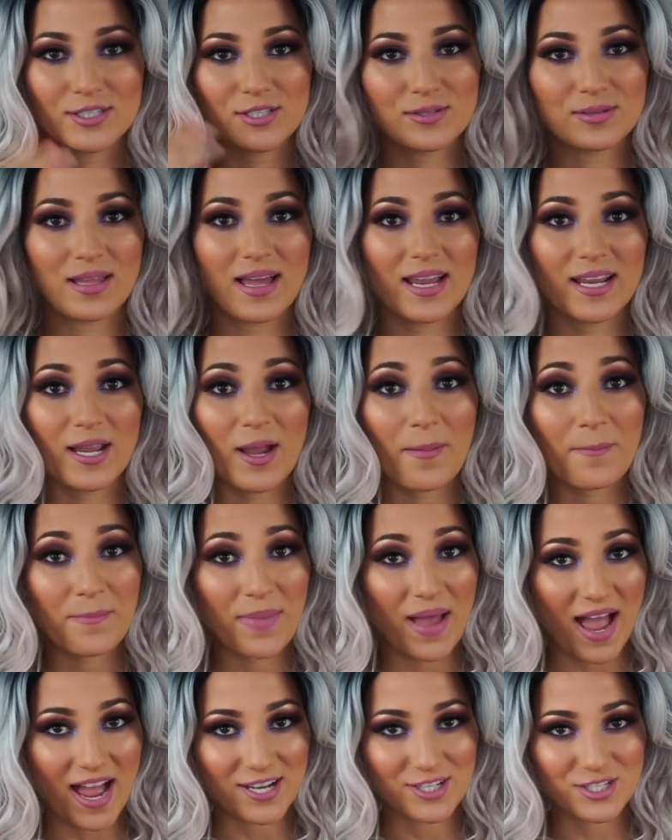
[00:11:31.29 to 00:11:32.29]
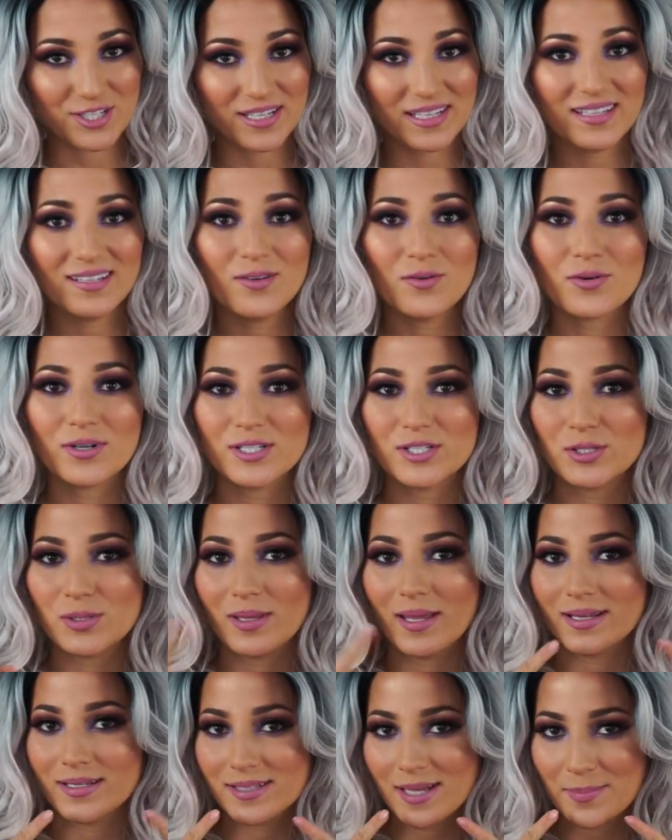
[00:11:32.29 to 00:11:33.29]
Do you like Passion or do you
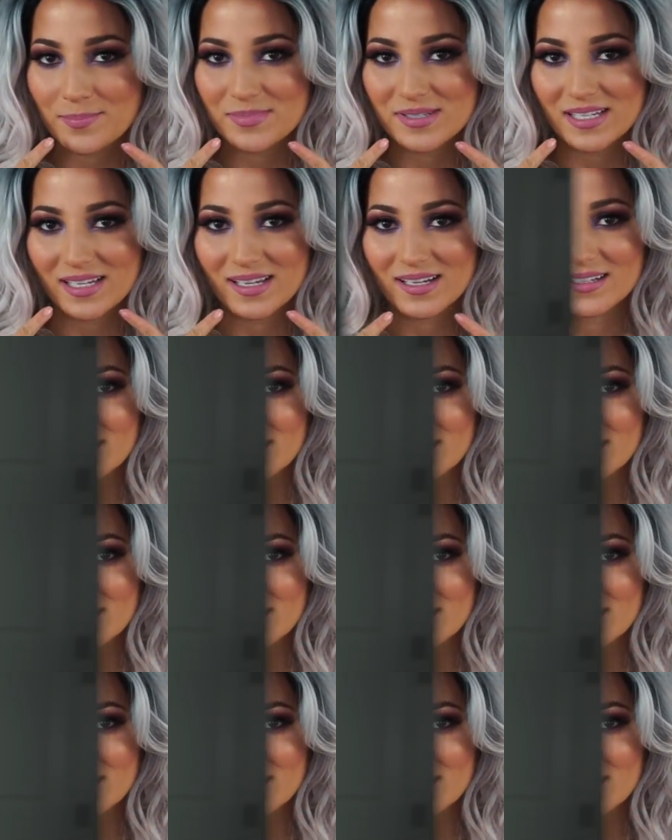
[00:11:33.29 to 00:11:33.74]
like Tempting?